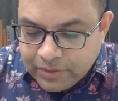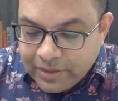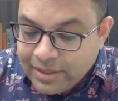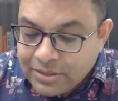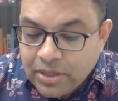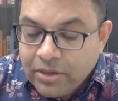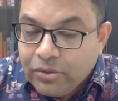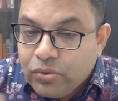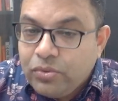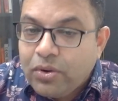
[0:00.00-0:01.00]
There is
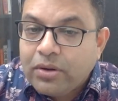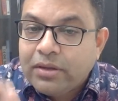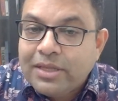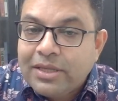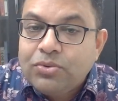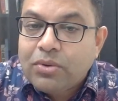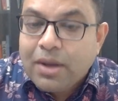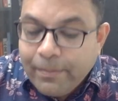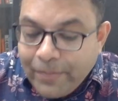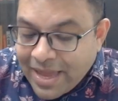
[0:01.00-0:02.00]
no
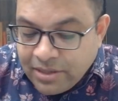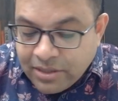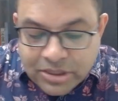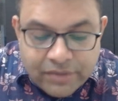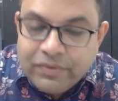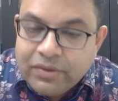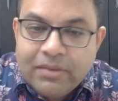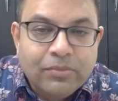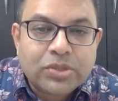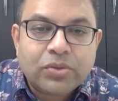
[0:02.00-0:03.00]
companionship with the
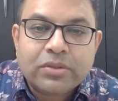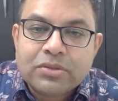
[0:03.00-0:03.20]
immature.